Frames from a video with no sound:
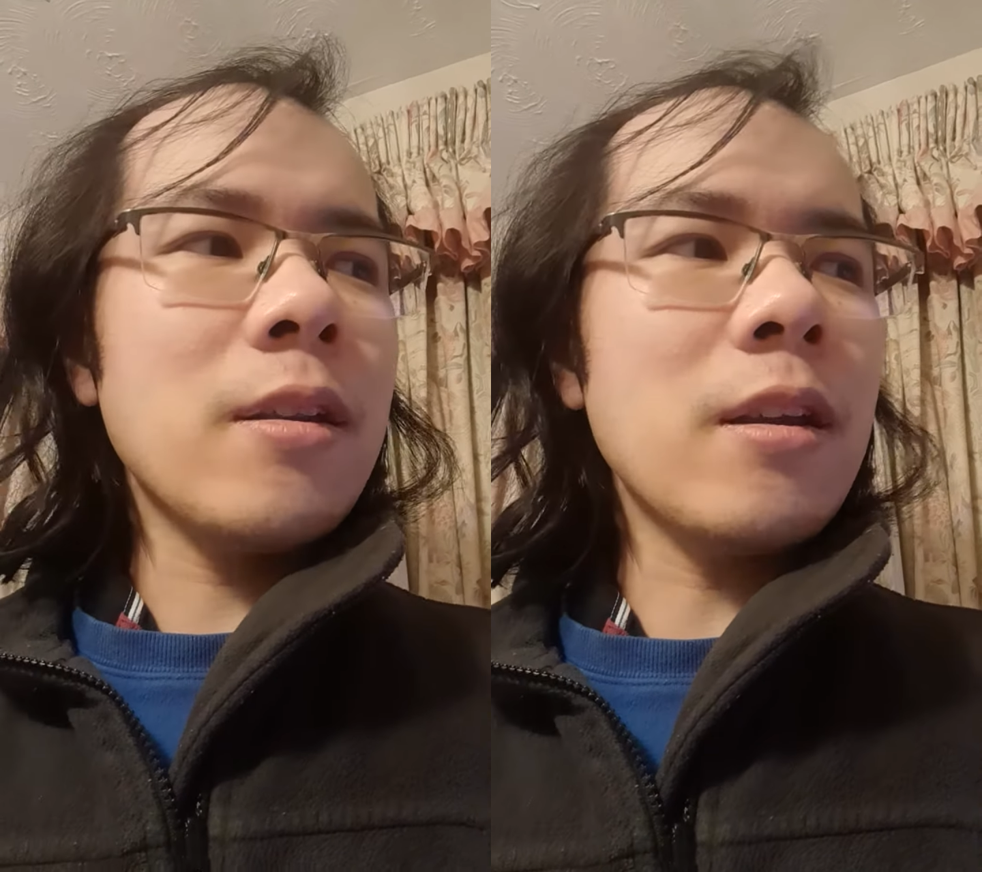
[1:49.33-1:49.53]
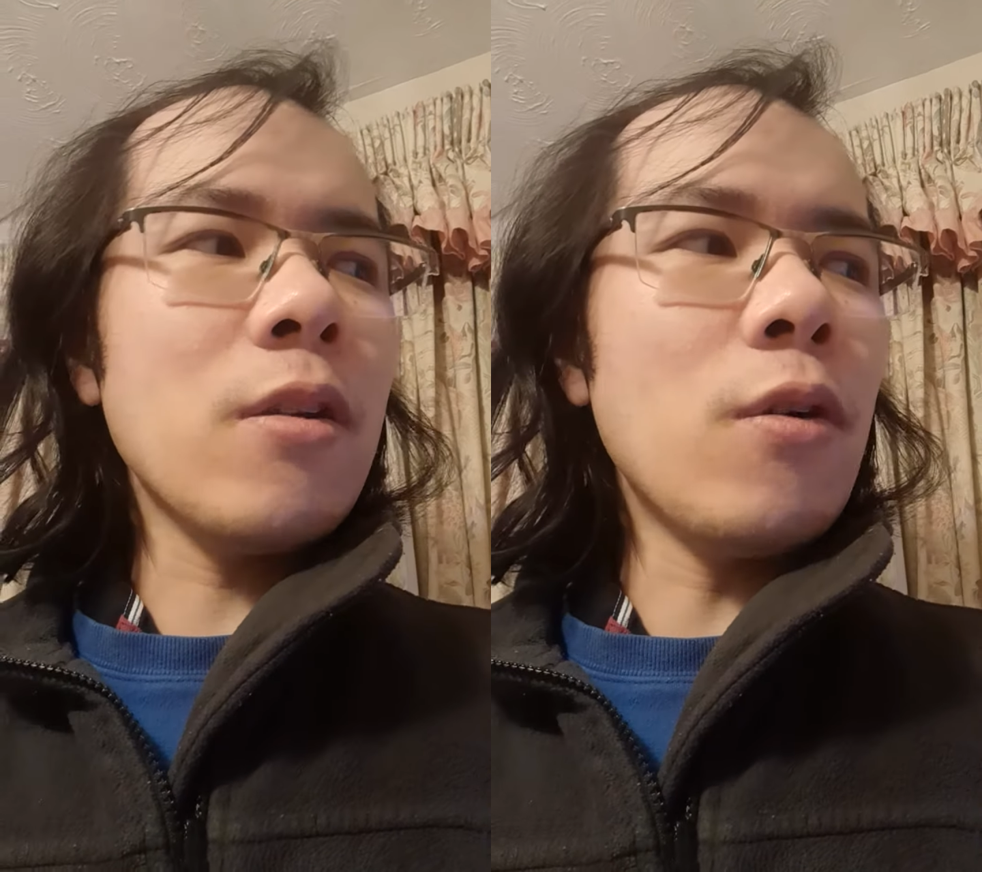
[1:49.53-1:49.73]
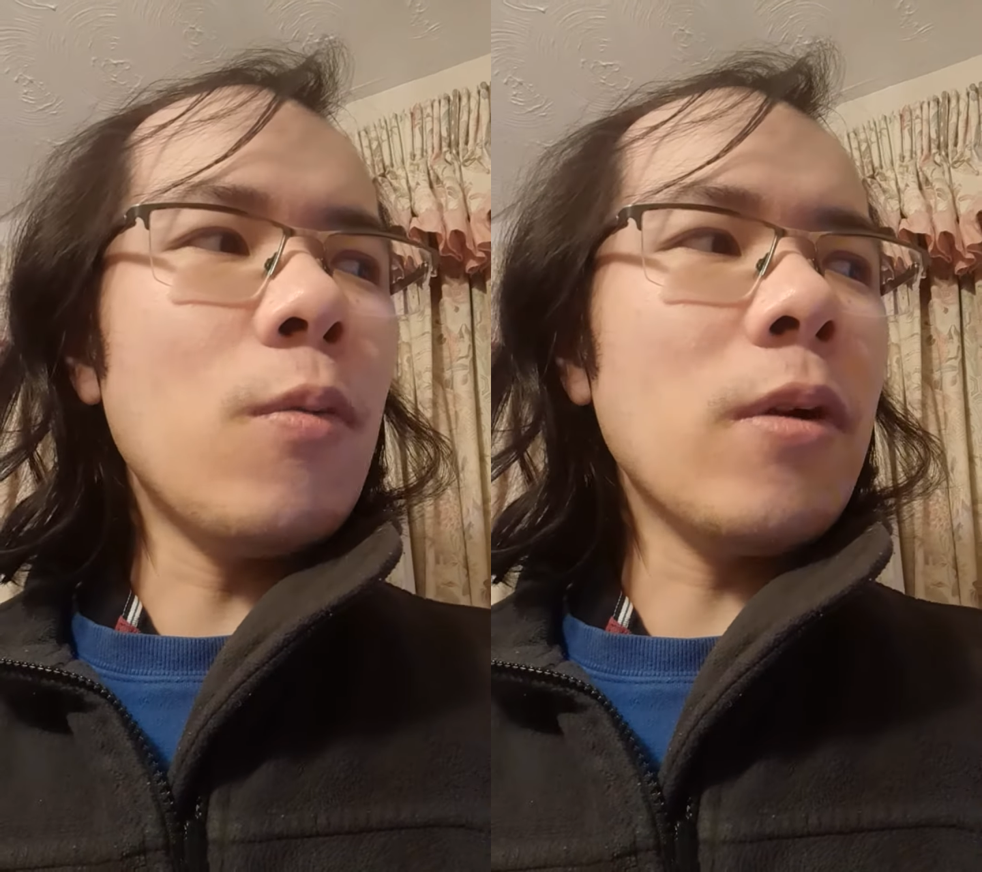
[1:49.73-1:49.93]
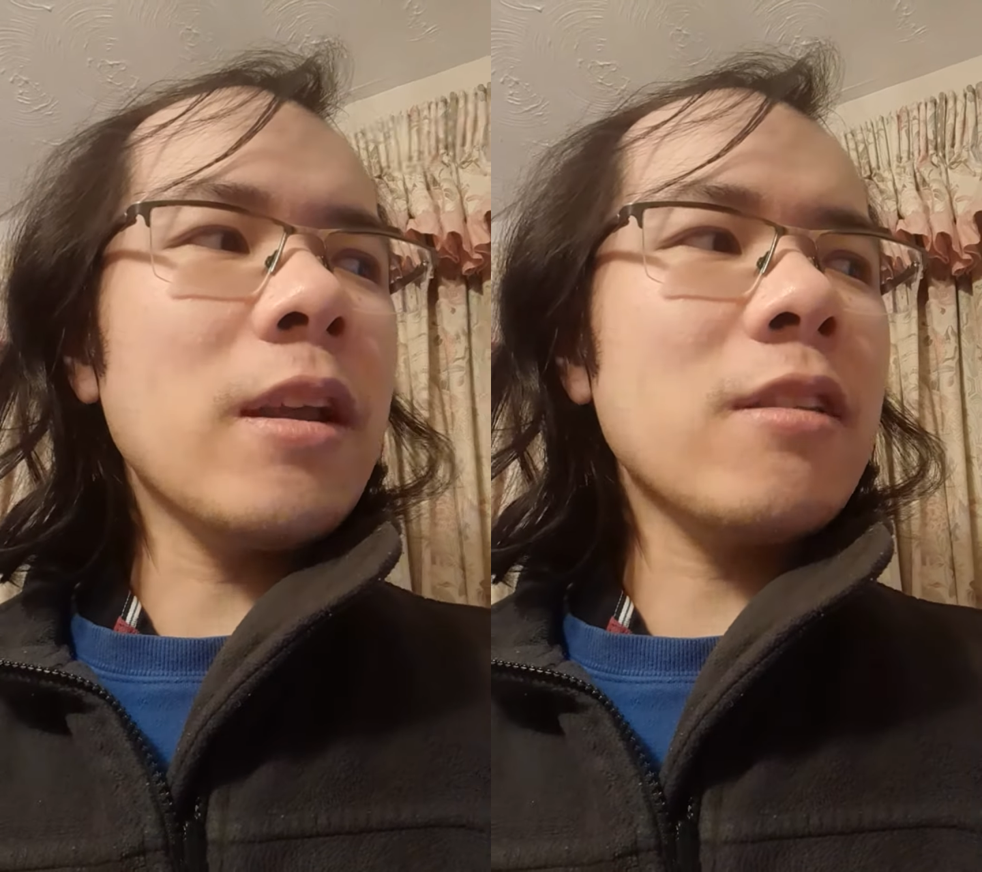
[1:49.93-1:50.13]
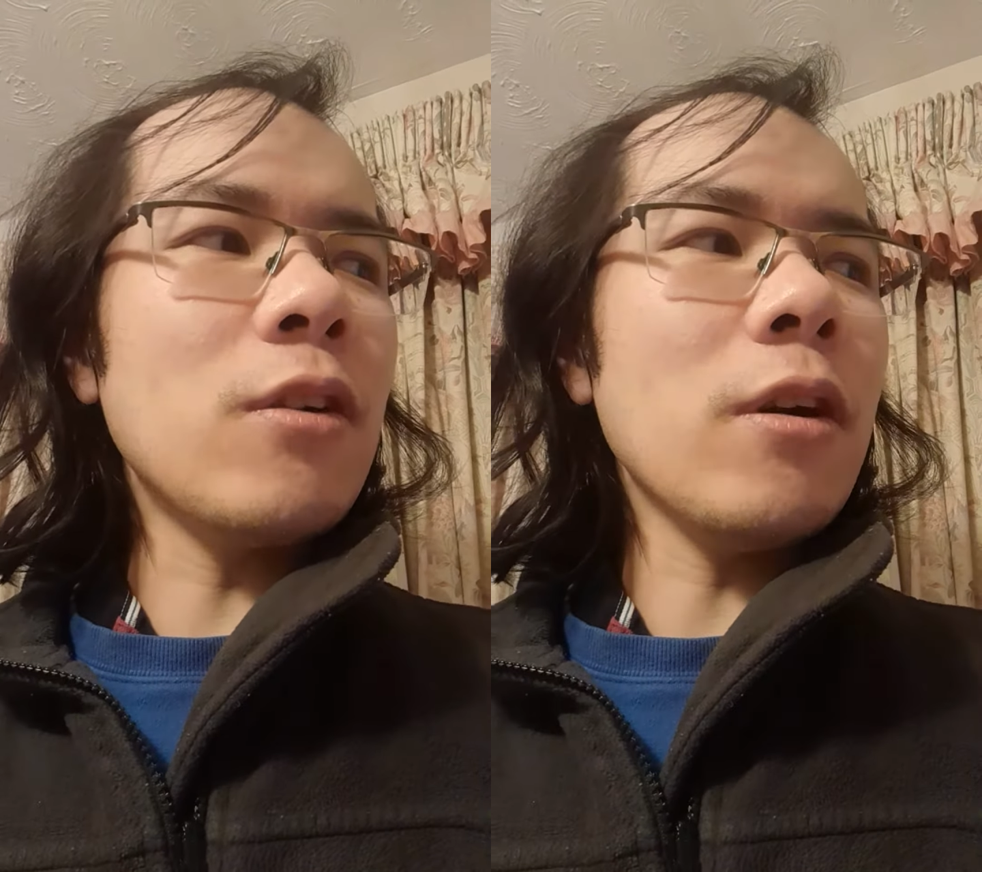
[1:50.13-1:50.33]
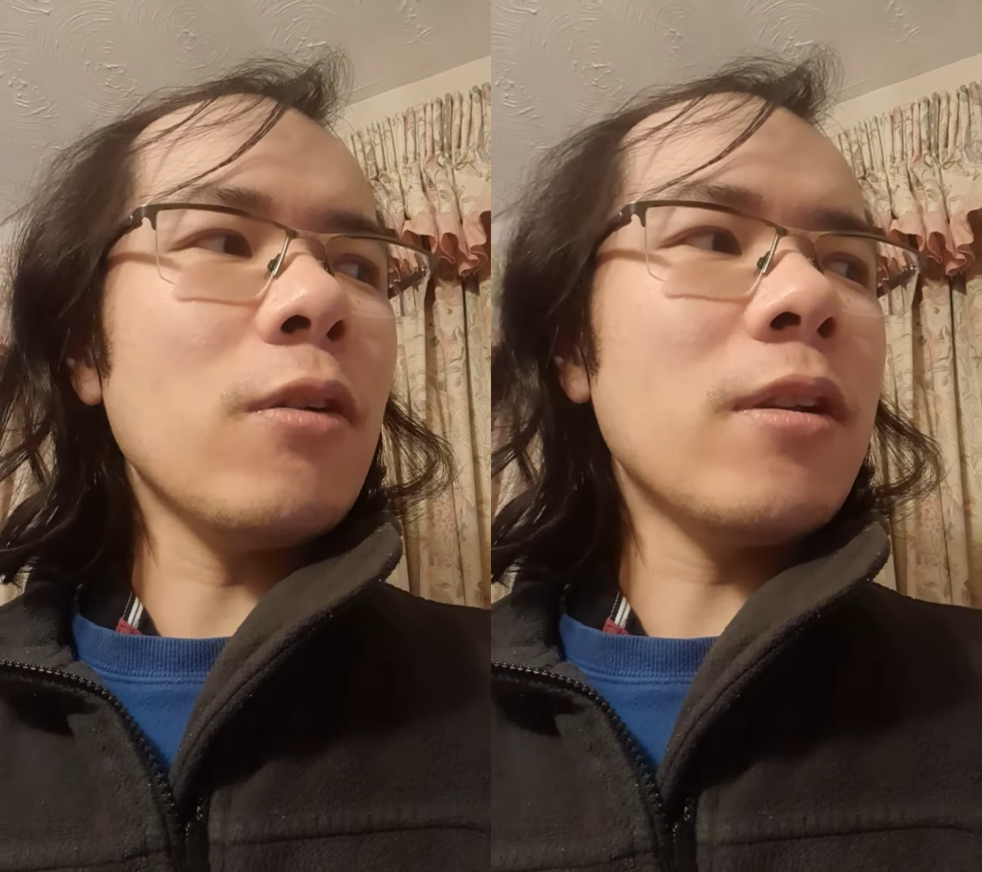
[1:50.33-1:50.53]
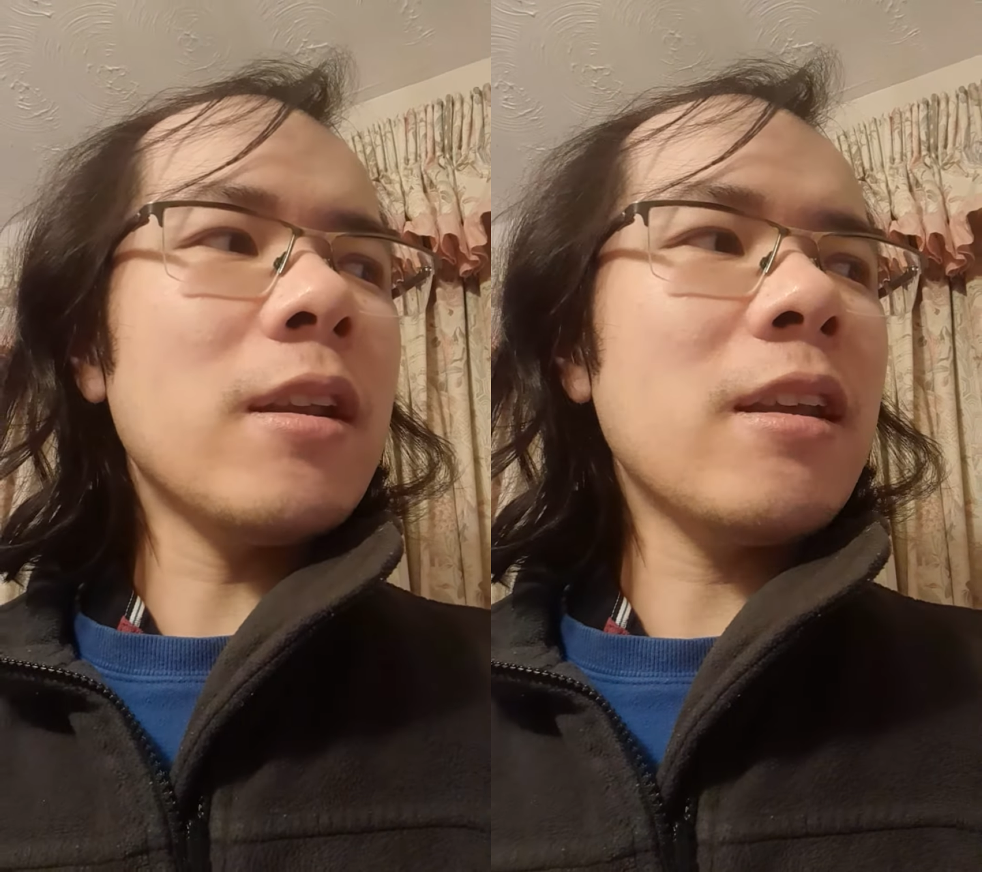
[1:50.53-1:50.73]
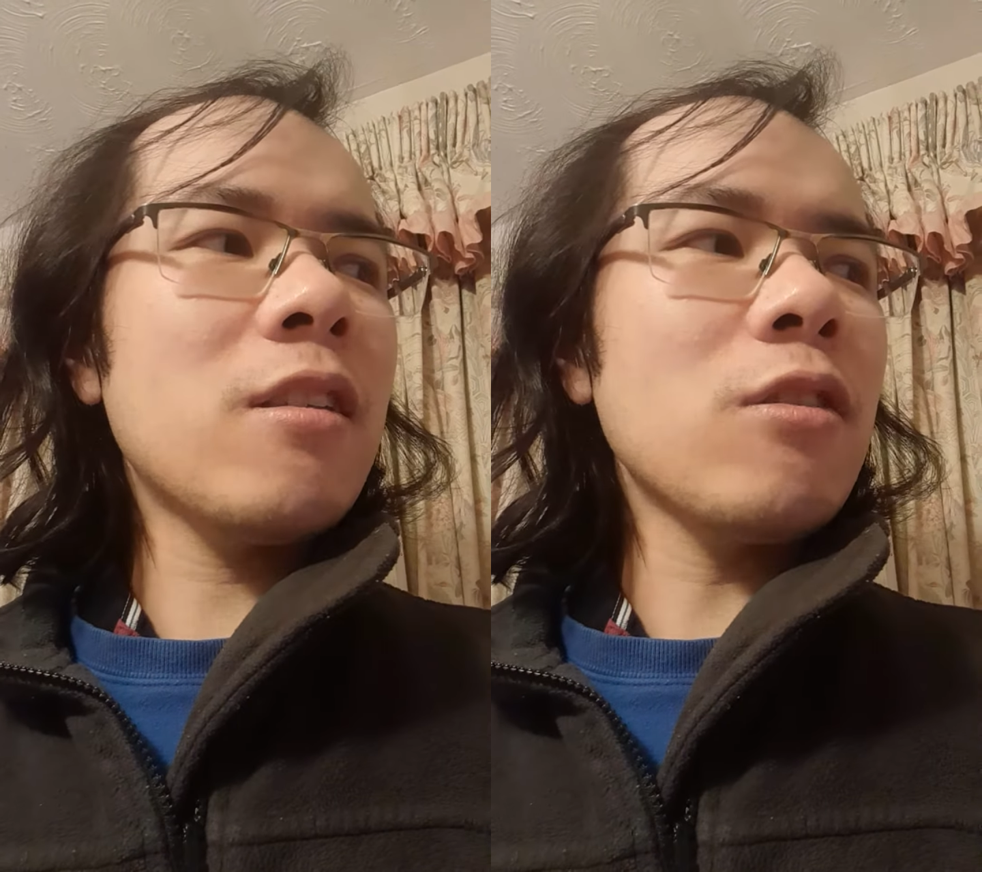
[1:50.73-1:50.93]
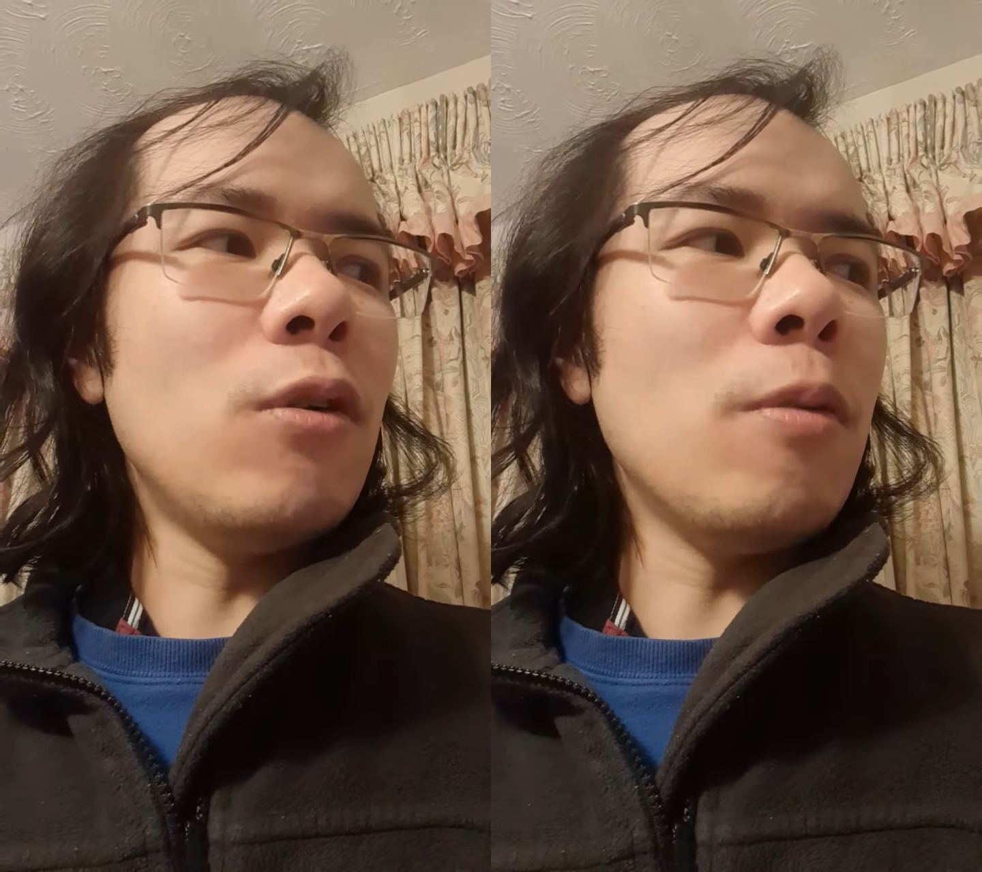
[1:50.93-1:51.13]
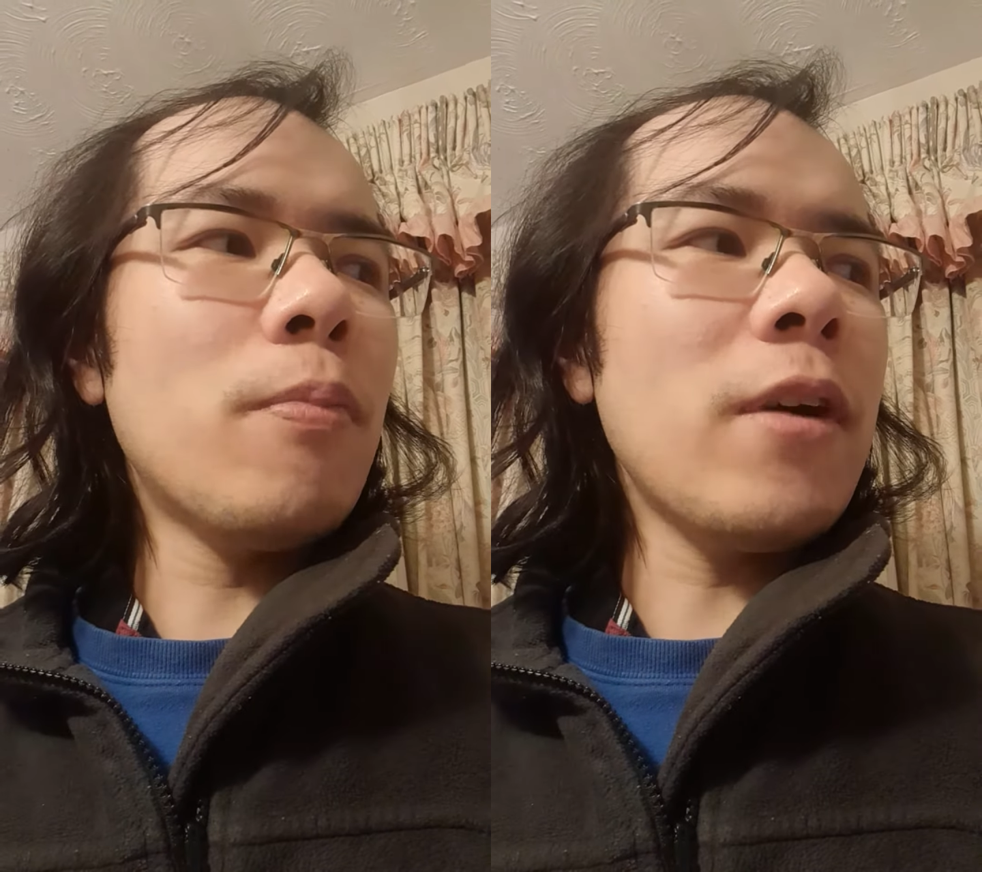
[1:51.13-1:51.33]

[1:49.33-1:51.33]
They know what it's like under this sort of